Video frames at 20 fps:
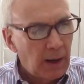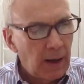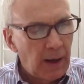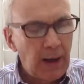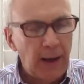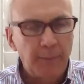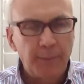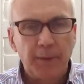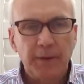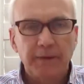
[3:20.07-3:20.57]

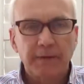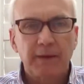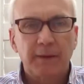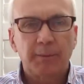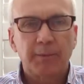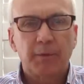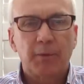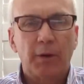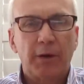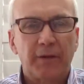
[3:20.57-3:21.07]
I picked
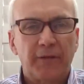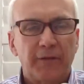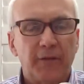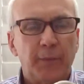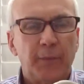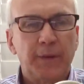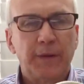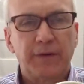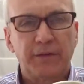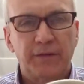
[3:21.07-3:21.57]
up quite a few
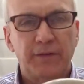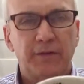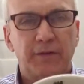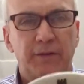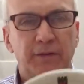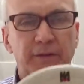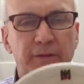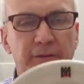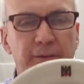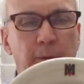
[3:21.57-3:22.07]
pieces
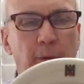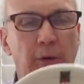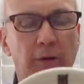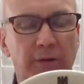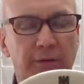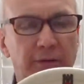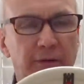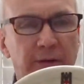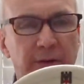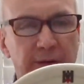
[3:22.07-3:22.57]
of
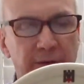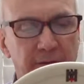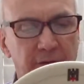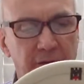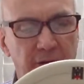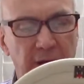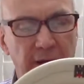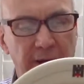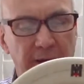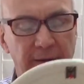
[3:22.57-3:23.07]
porcelain in
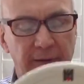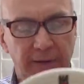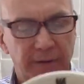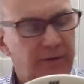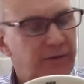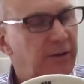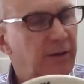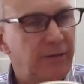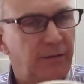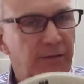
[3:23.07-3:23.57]
China. This
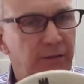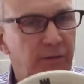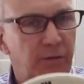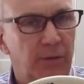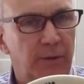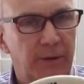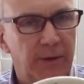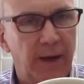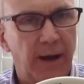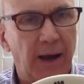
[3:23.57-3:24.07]
stuff is
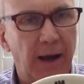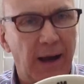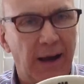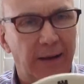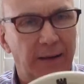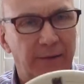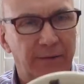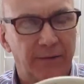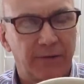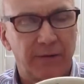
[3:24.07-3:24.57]
really
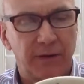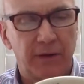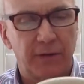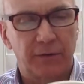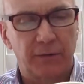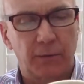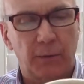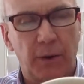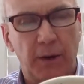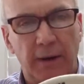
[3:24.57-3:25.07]
hot. It
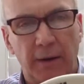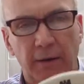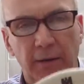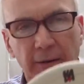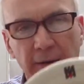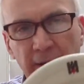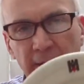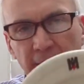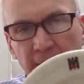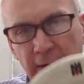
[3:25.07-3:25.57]
sells well.